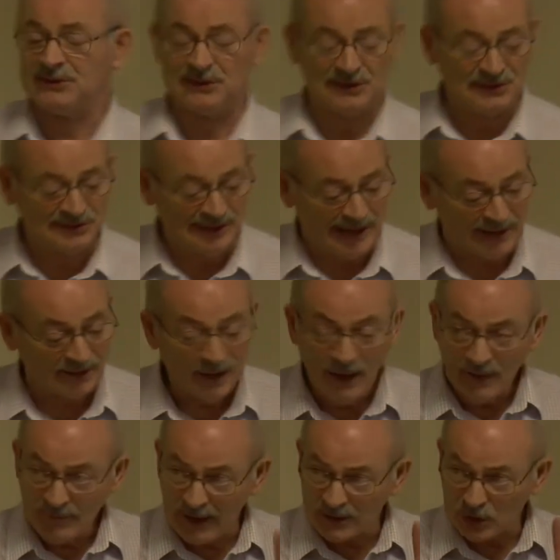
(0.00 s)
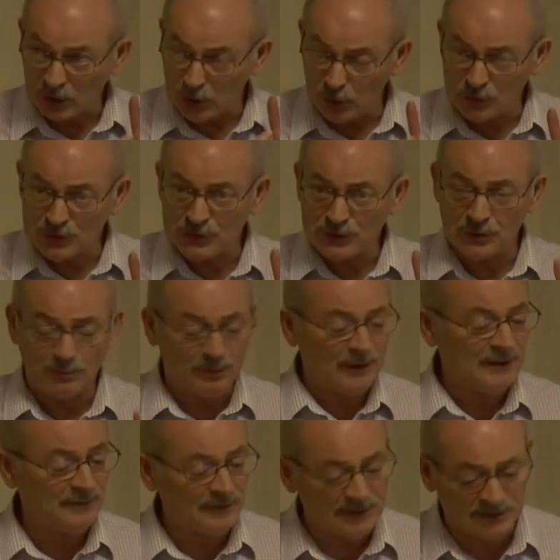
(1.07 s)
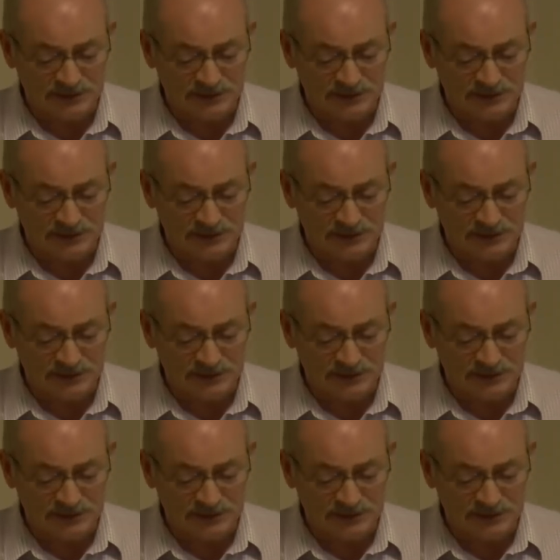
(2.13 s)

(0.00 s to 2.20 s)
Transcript: has said. That closes the previous